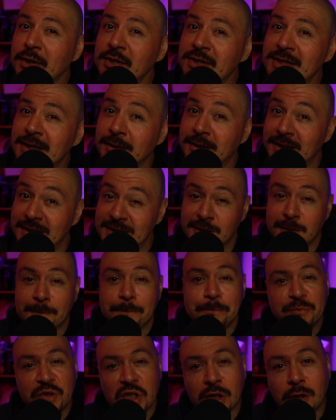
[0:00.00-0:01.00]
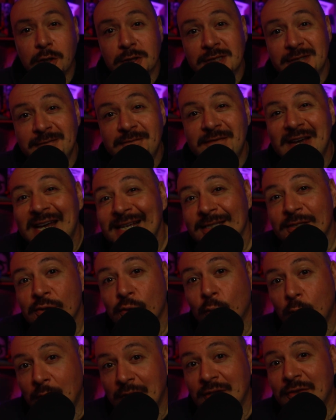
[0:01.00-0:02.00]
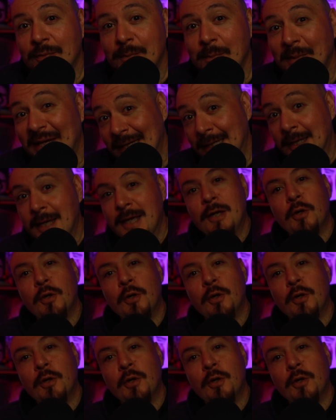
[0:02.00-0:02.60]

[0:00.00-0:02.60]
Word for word: our series called Invest with Me,